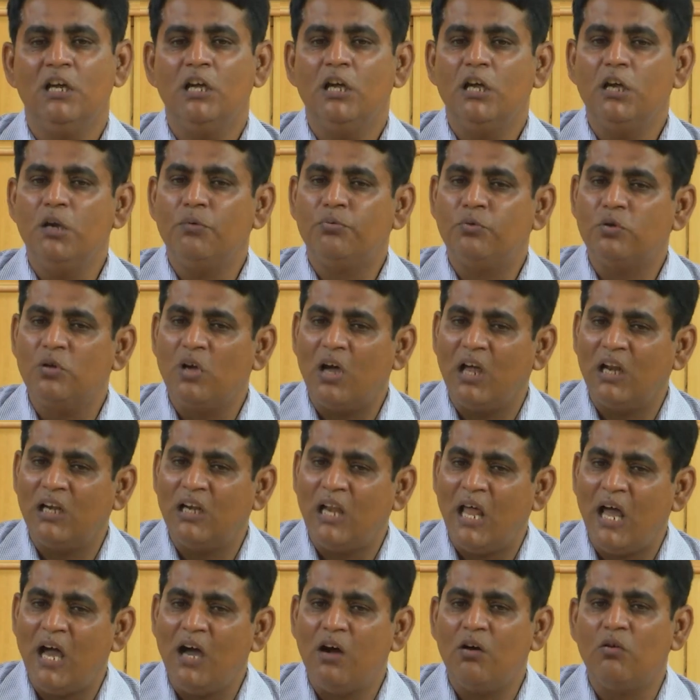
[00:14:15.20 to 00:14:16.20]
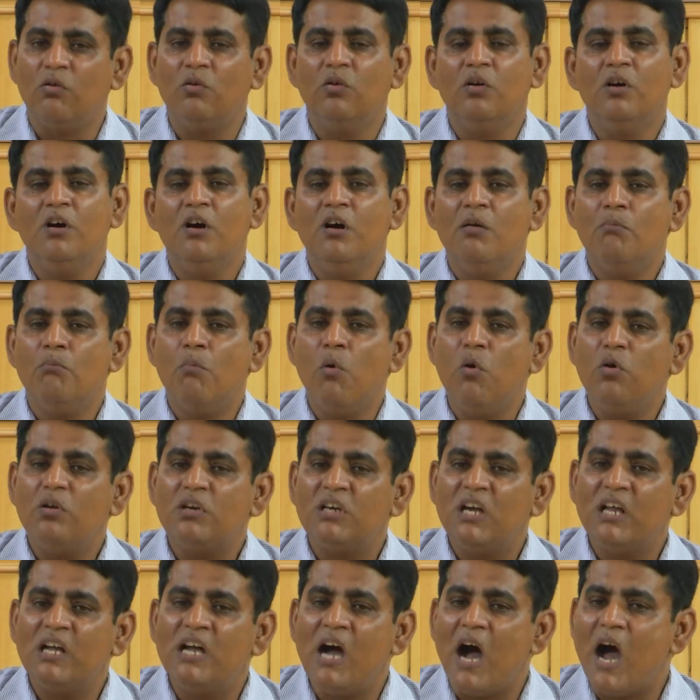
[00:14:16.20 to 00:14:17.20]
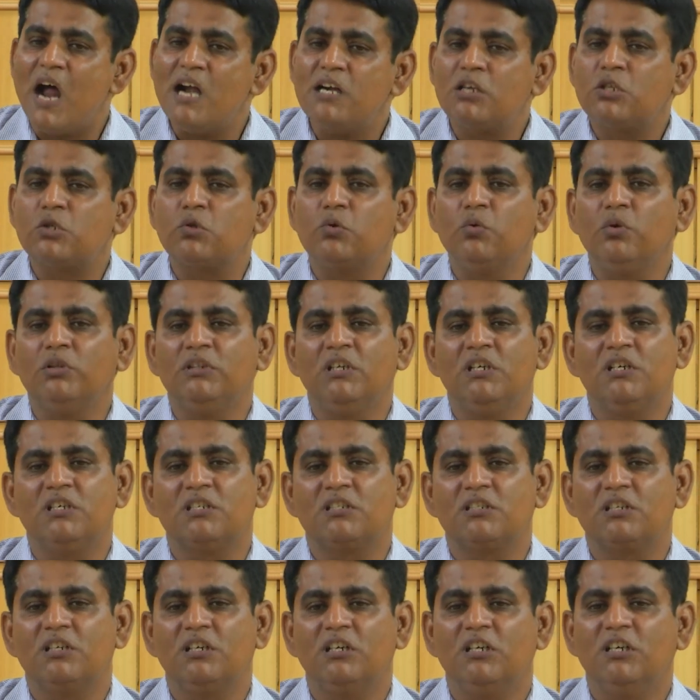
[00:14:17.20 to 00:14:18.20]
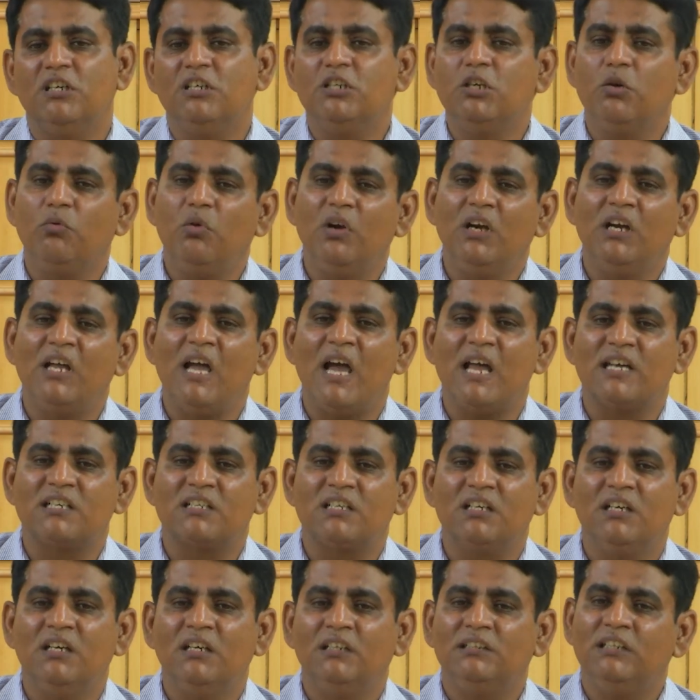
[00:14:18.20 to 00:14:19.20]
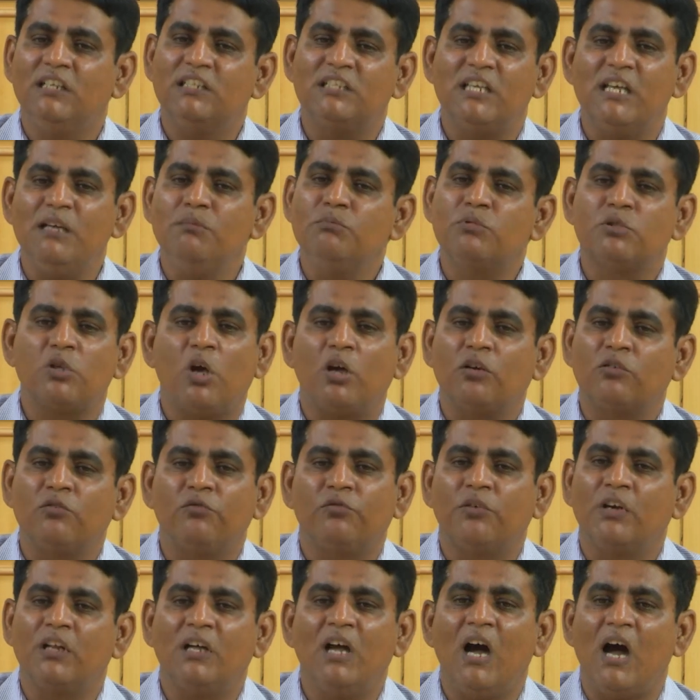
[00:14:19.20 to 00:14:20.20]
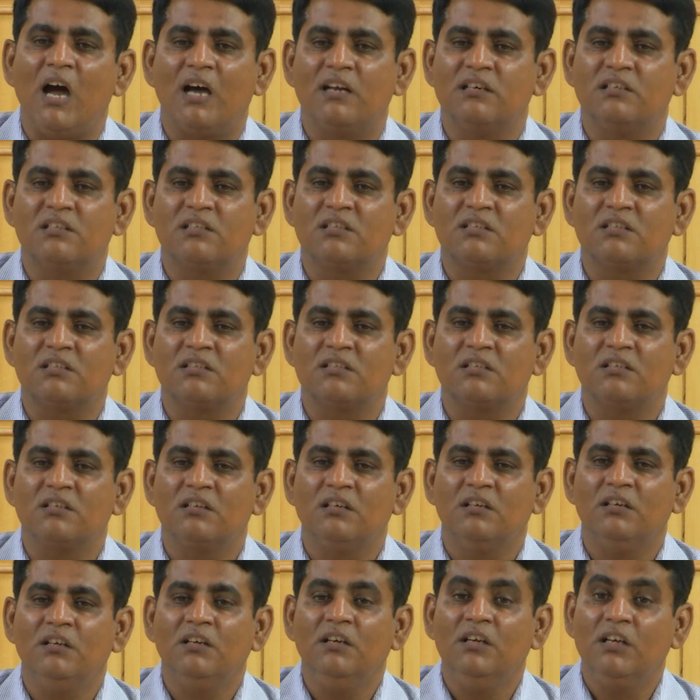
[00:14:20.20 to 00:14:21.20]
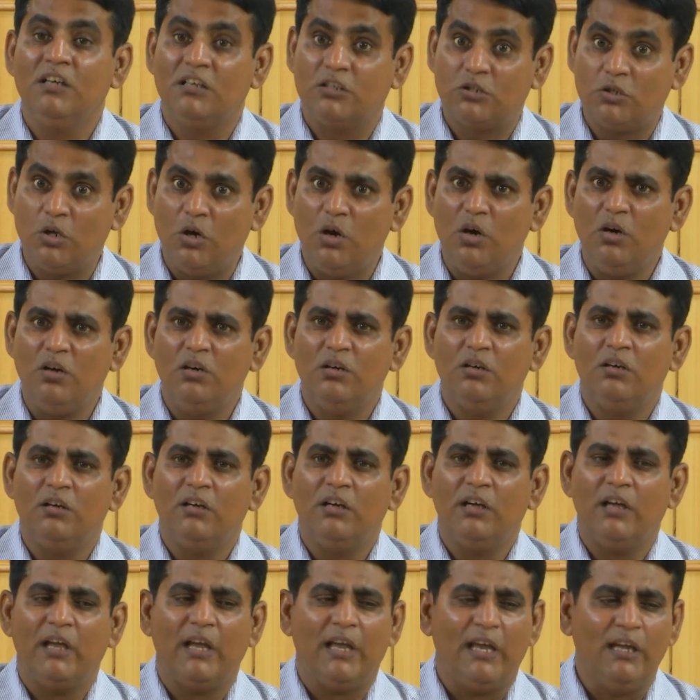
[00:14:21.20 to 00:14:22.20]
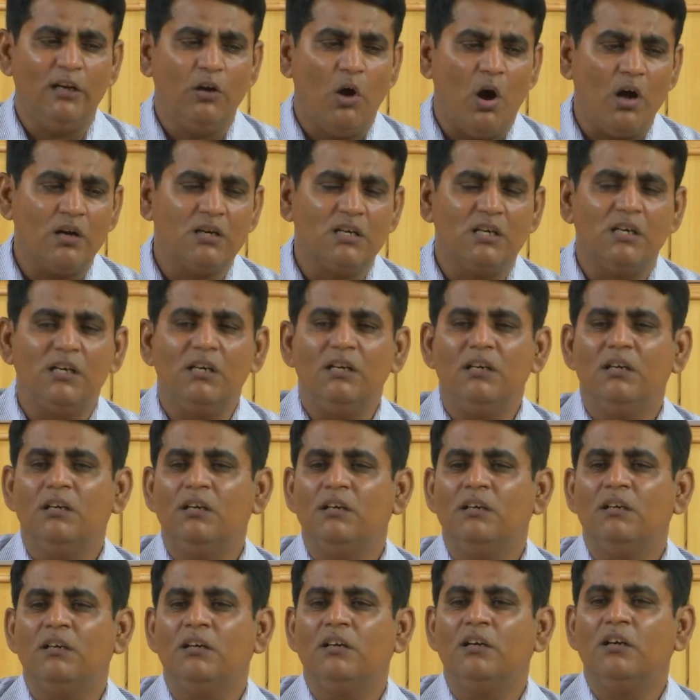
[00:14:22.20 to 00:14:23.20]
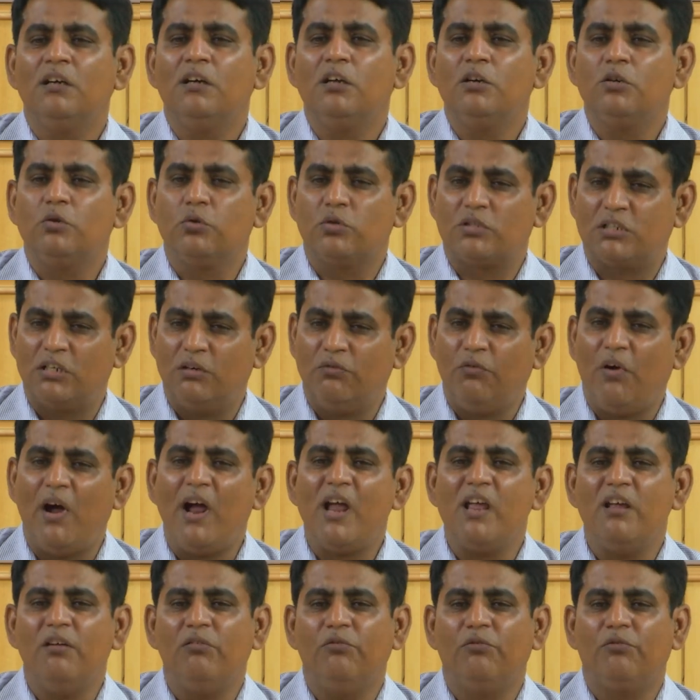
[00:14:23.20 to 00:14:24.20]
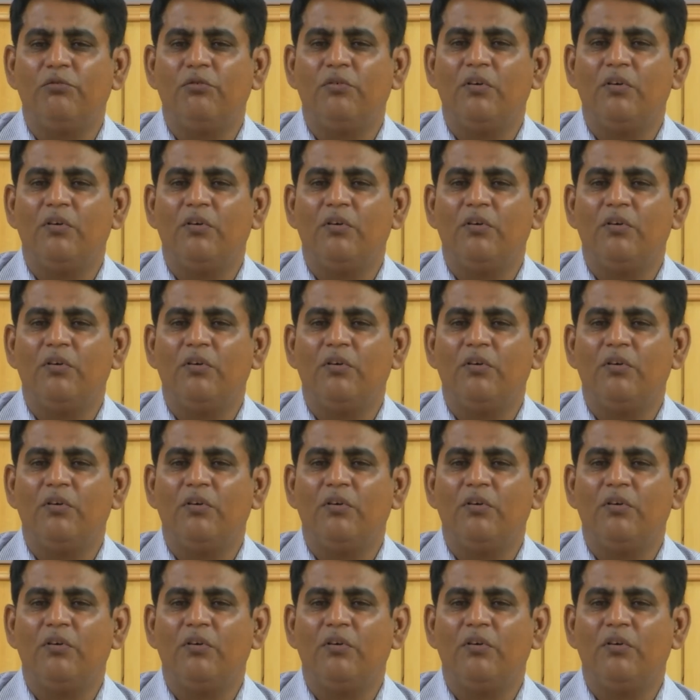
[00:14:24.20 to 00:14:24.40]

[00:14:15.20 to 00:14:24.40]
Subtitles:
if you allow more regards to others, you will get the same sort of regards. So, in order to survive